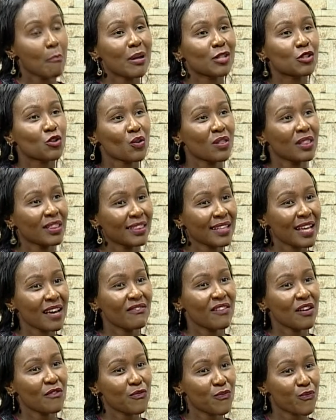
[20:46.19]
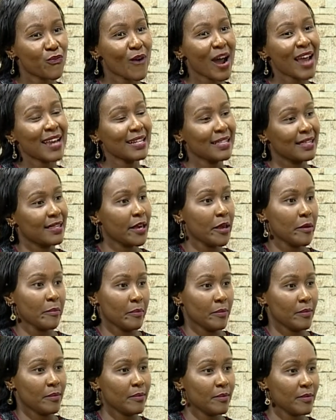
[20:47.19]
but you will never find them
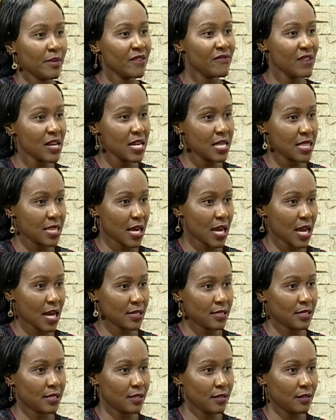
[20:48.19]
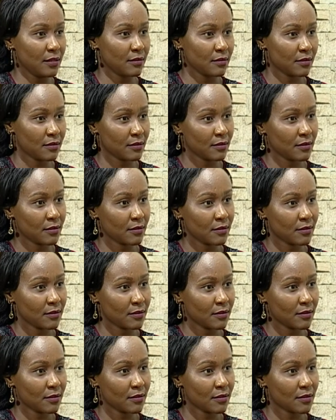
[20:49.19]
even in the canteen yeah
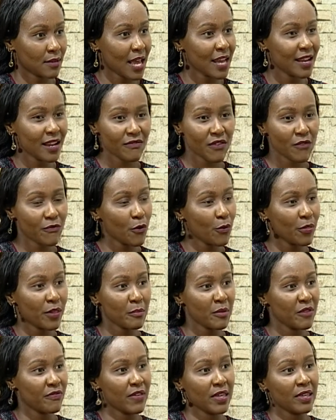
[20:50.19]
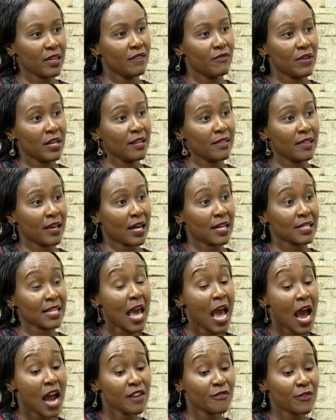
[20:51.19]
I never found them in the, even in the canteen.
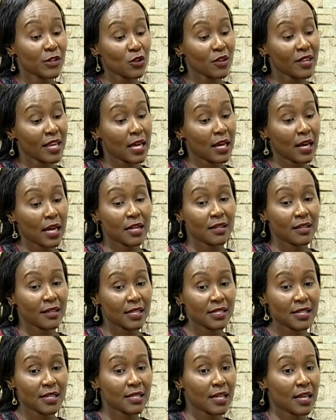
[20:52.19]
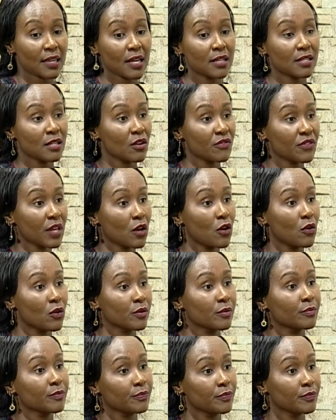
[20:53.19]
And if at all they are guarded, they just take their tea and they go.
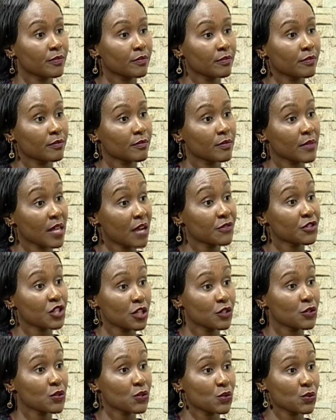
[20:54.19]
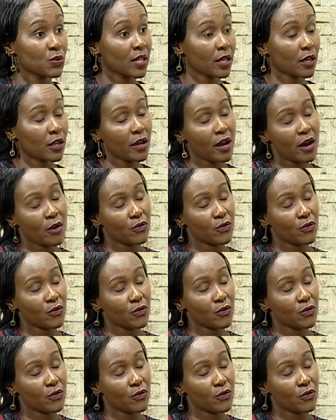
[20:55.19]
Exactly. They have schedules to take care of.